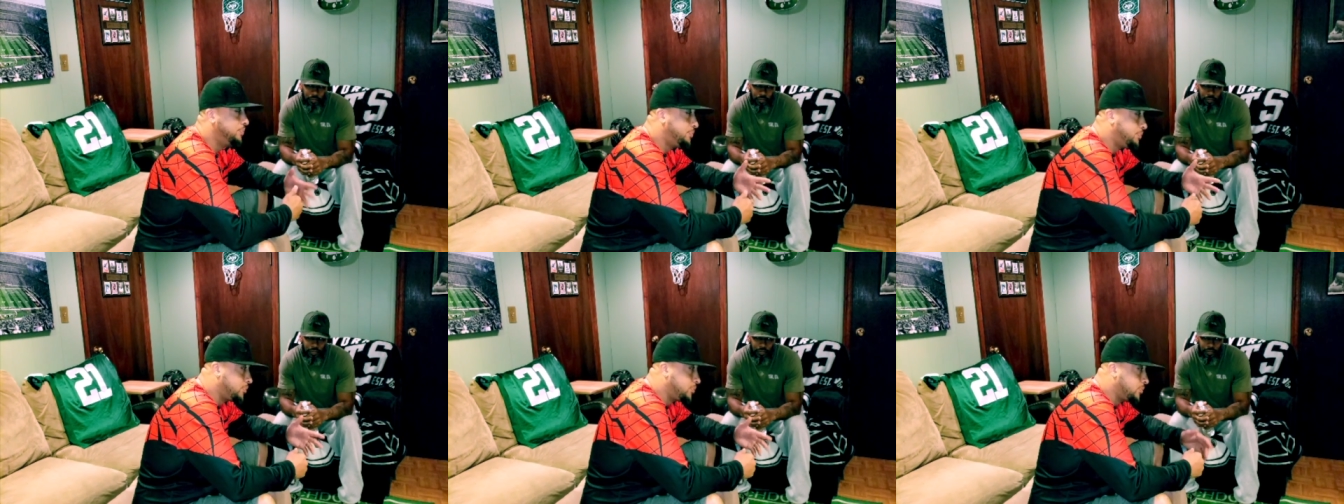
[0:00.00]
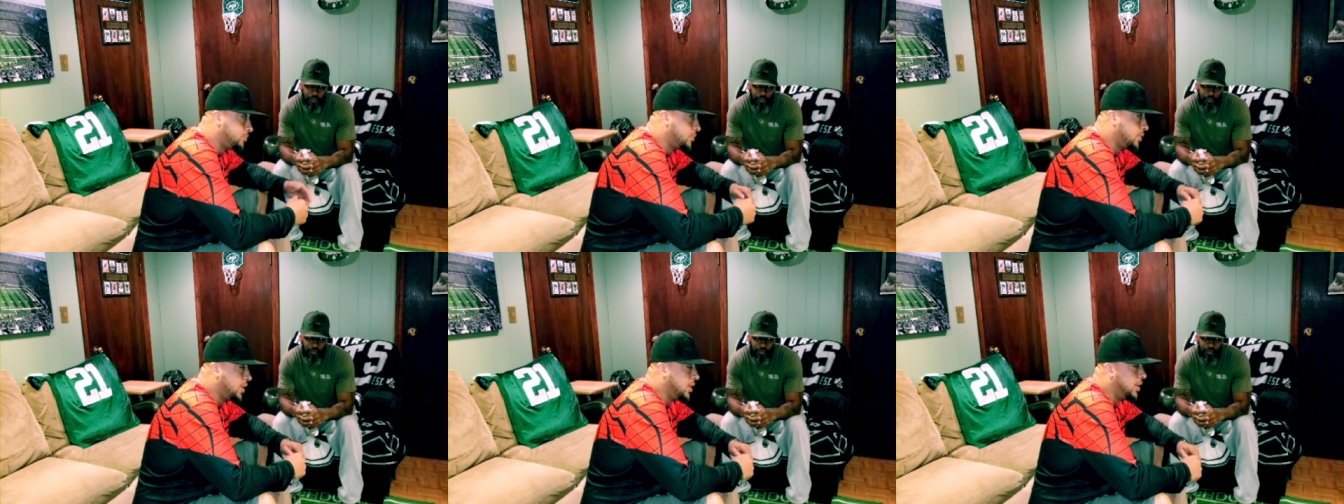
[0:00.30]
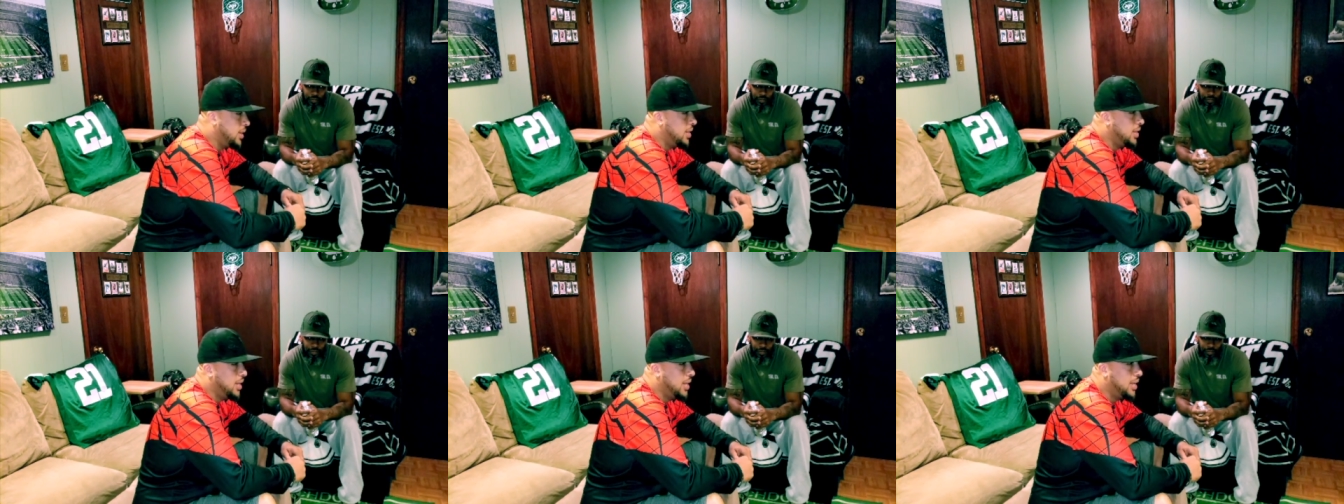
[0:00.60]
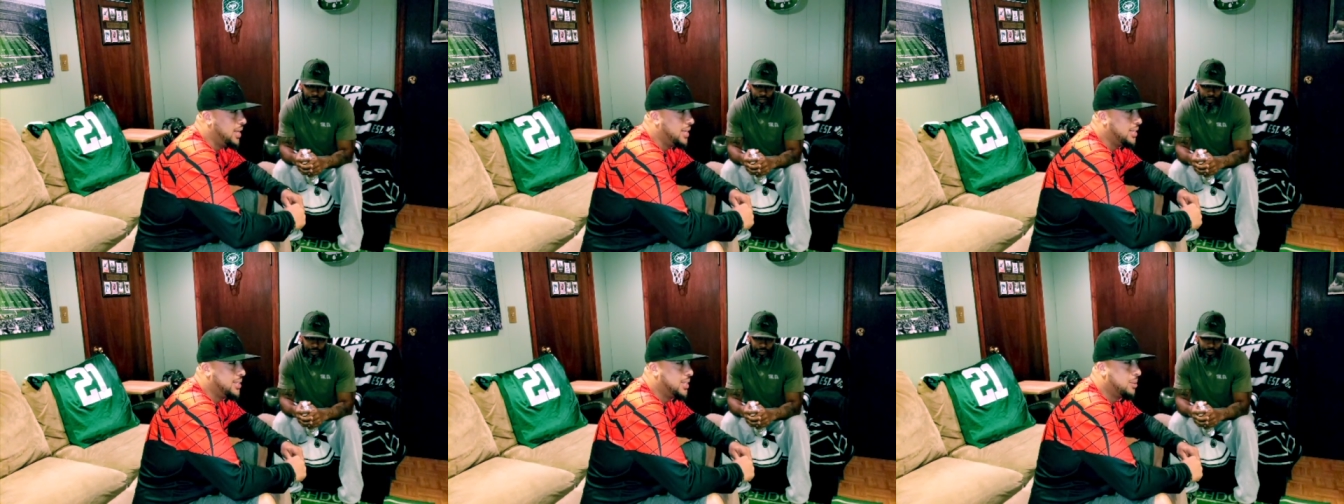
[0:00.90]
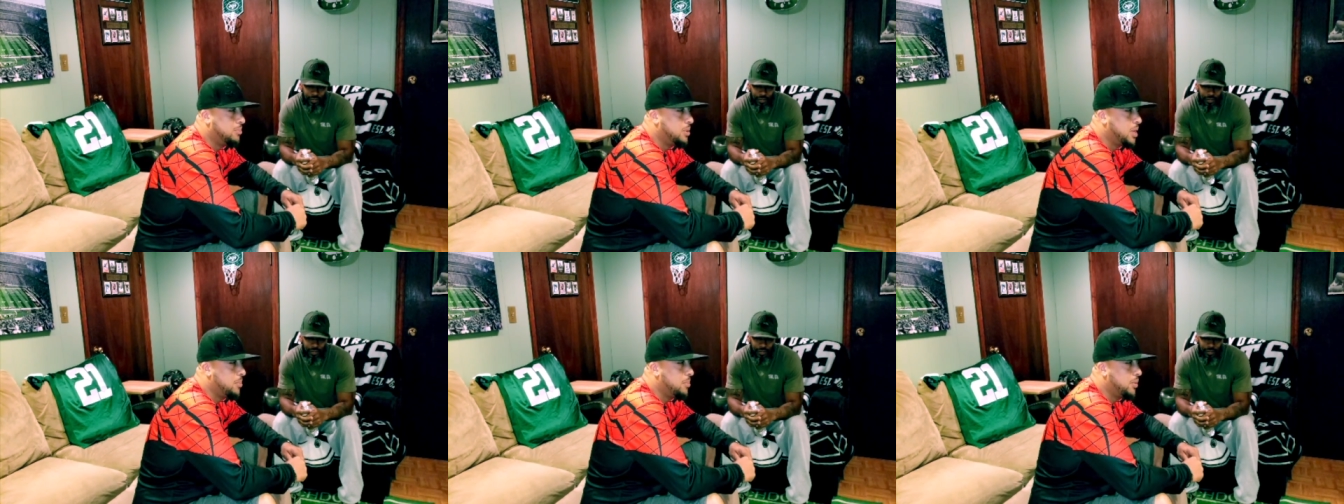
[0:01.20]
and I
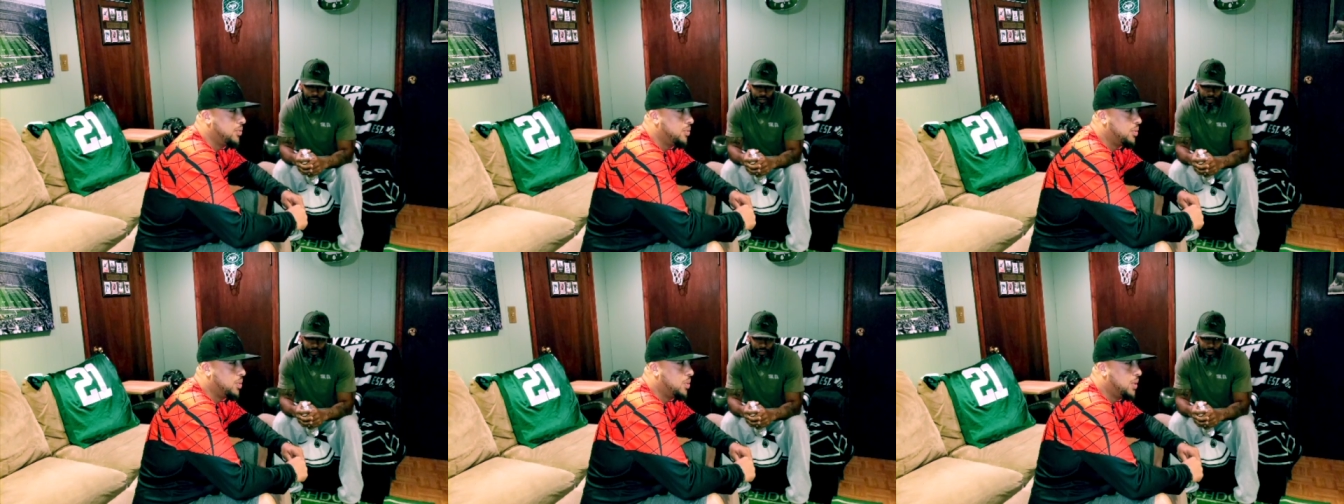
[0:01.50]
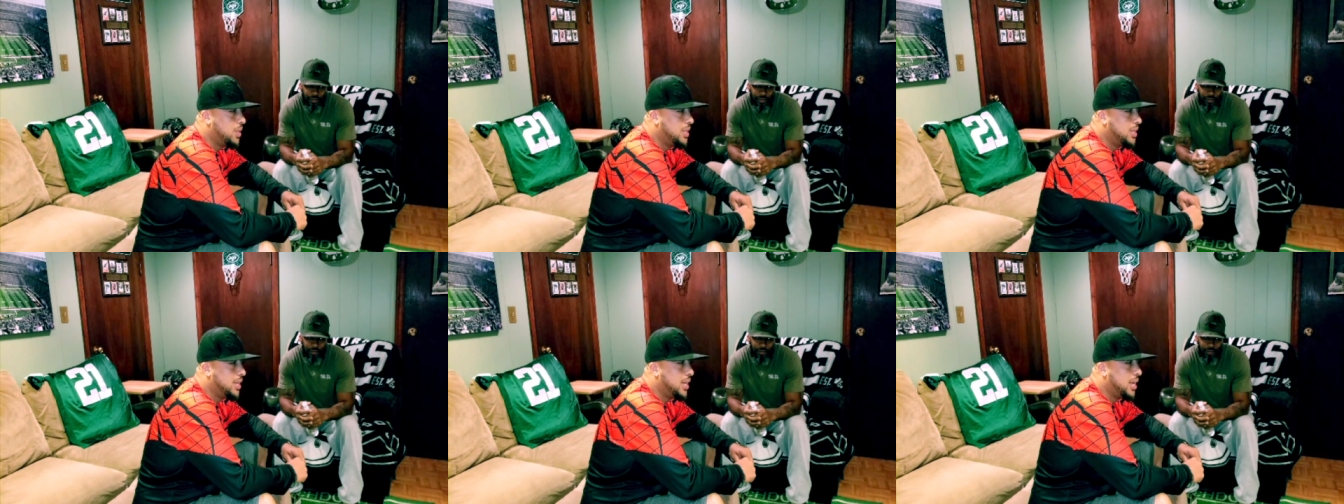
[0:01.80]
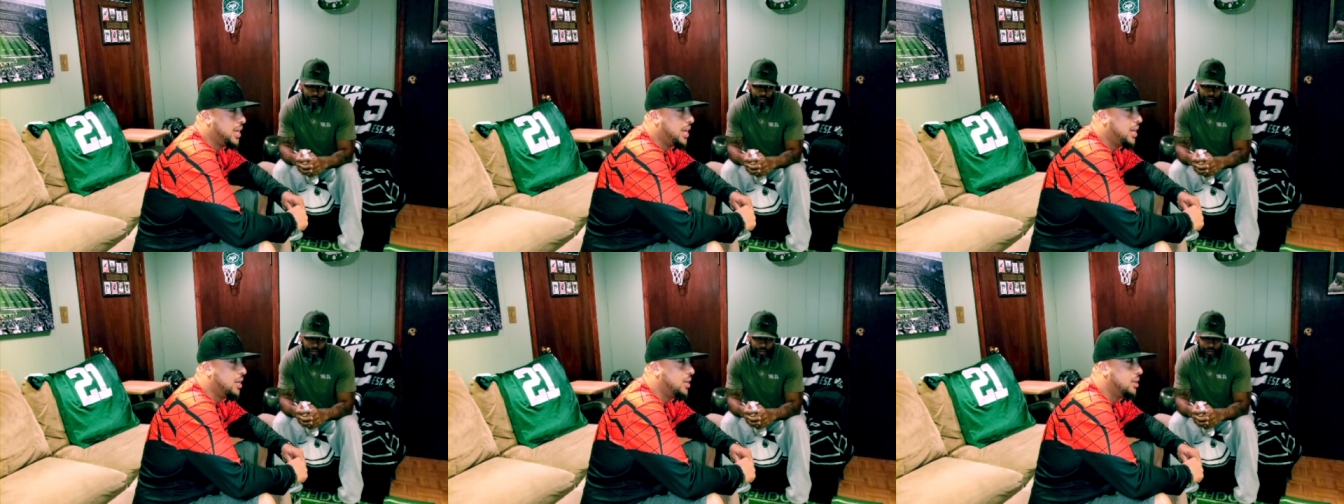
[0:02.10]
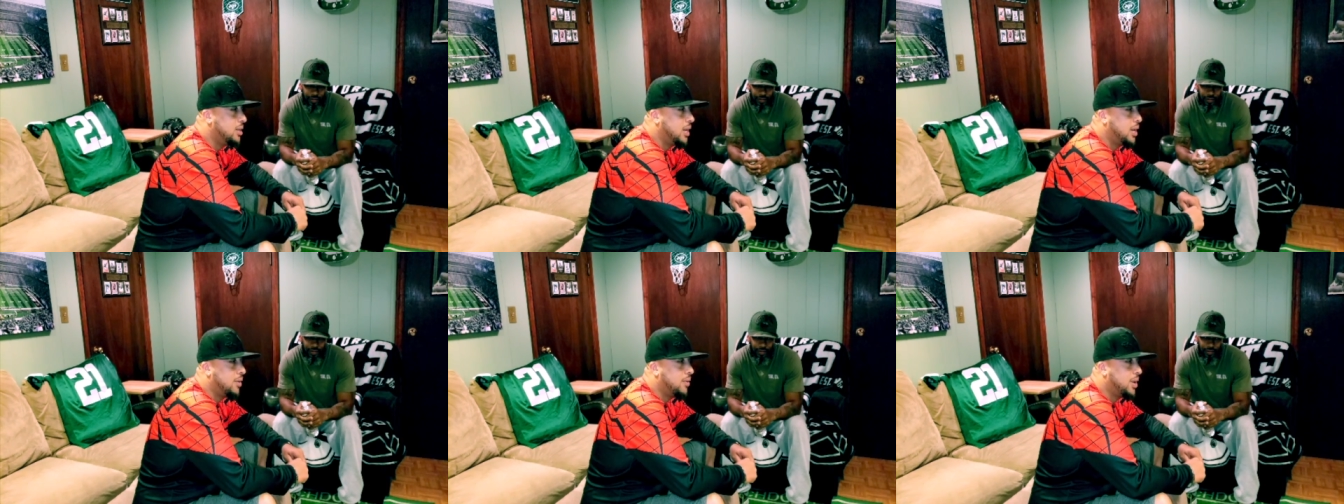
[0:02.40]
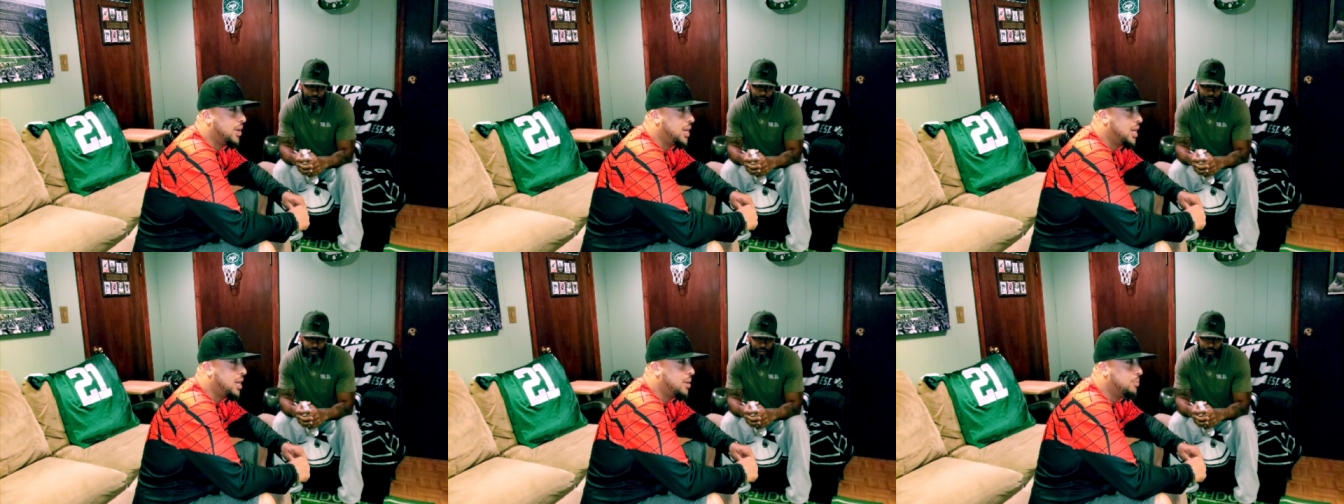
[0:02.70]
said I'm coming through one day, and here
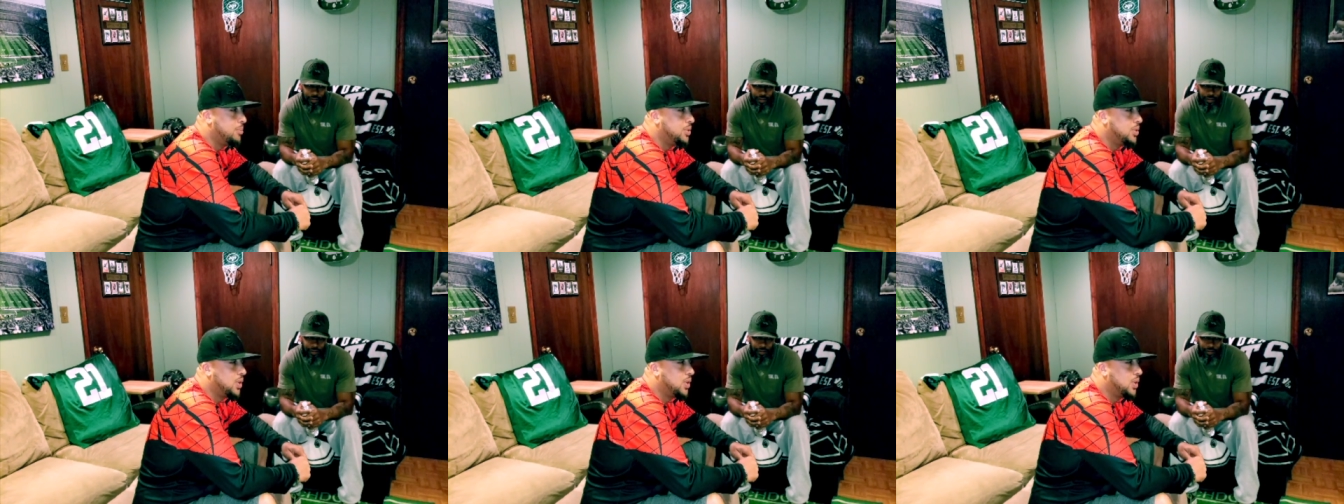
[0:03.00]
I am.